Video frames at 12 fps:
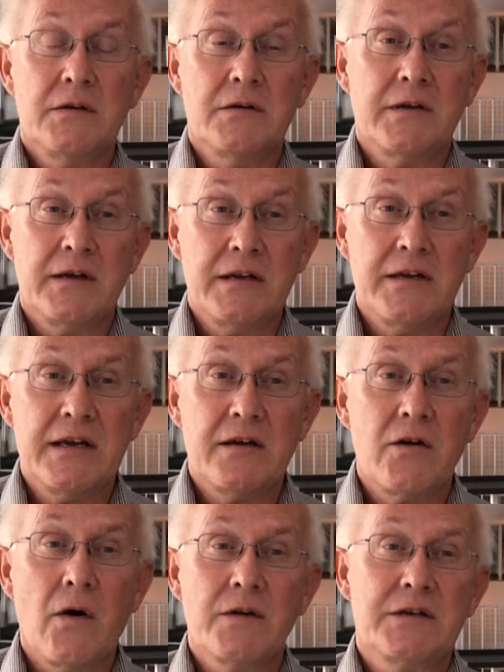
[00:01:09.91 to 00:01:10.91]
or the, the
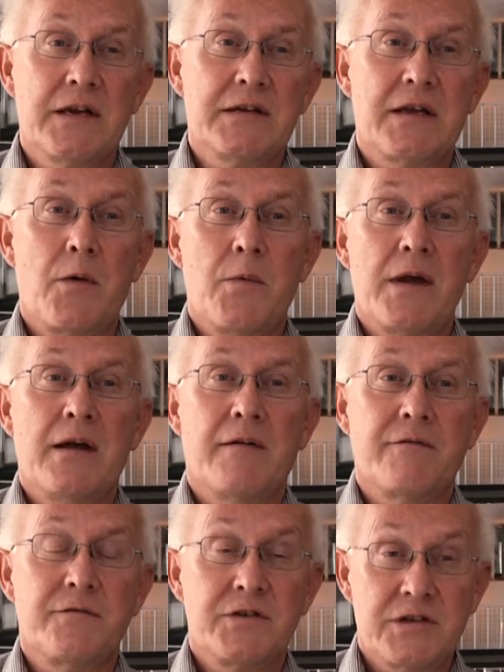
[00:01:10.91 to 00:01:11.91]
contents that we
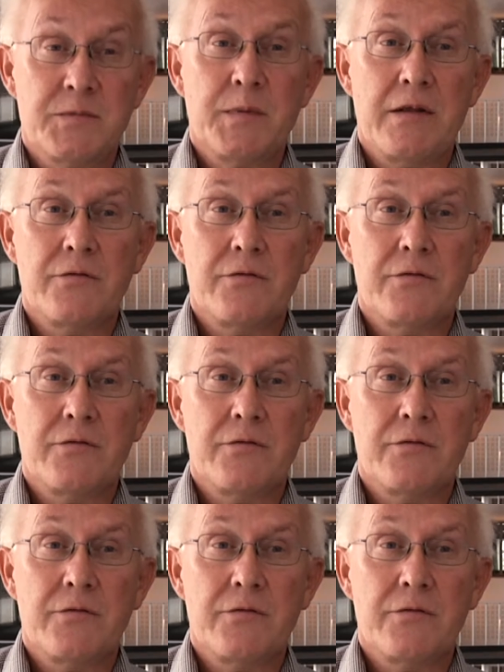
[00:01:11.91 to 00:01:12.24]
have just been